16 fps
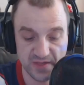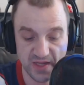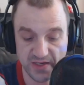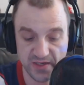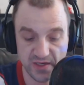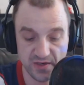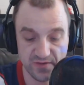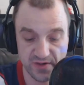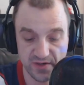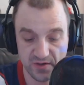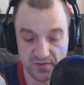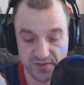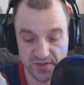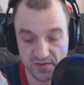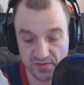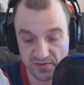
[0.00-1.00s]
I can tell you right now
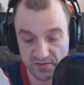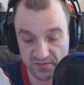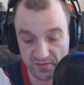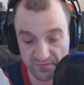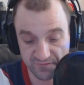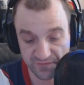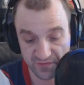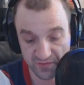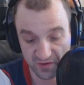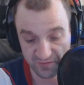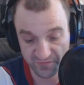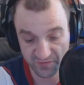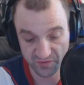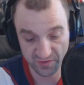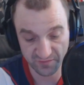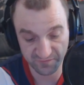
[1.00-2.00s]
what they use to, to
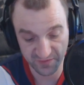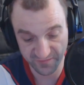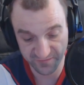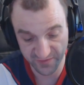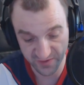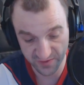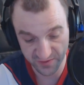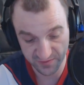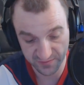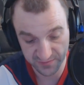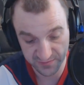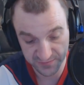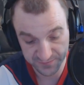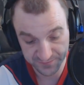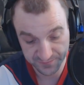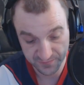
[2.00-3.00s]
artificially flavor this.
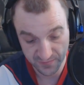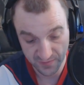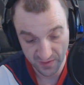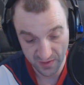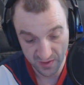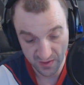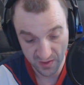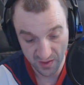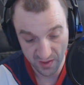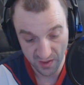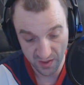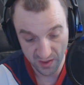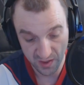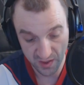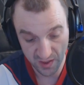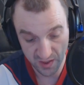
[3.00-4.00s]

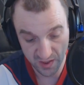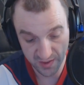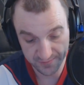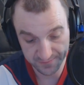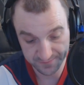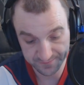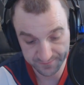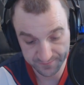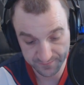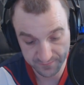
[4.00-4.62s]
Um,